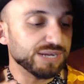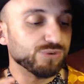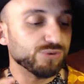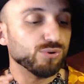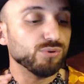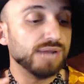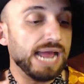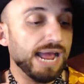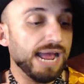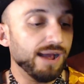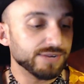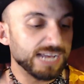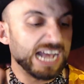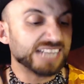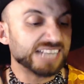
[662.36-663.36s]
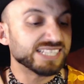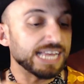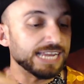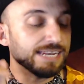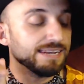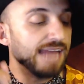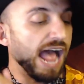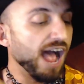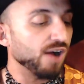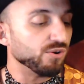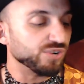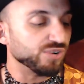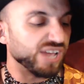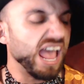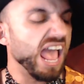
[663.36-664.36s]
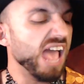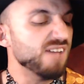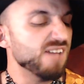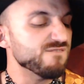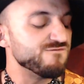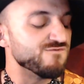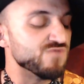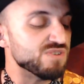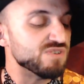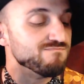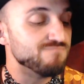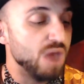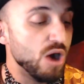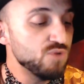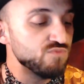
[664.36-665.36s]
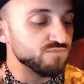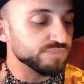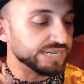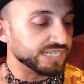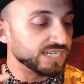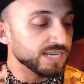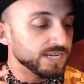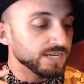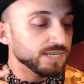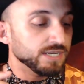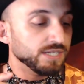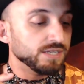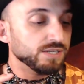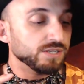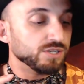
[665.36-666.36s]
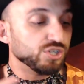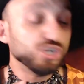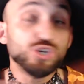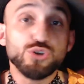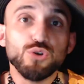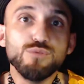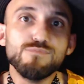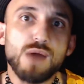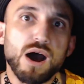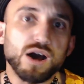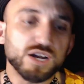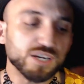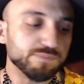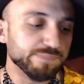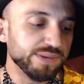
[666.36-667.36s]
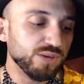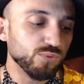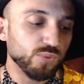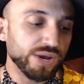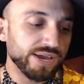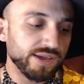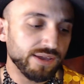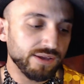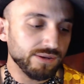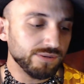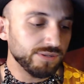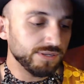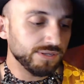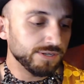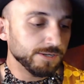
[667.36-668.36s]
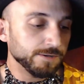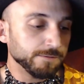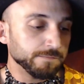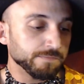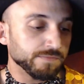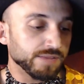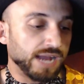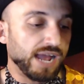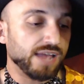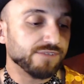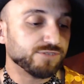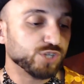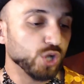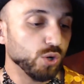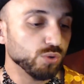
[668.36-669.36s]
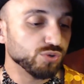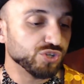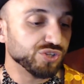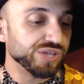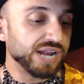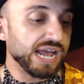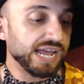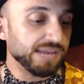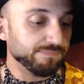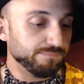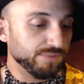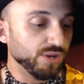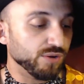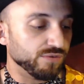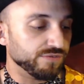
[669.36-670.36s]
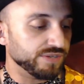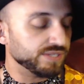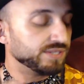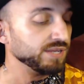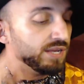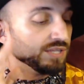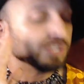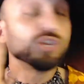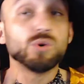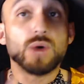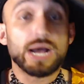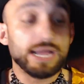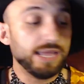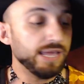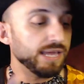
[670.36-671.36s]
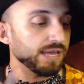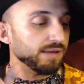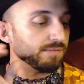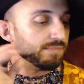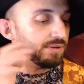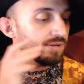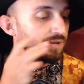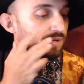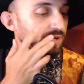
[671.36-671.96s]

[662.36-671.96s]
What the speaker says: It grew louder, I say louder, every moment. Do you mark me well? I have told you that I am nervous, so I am.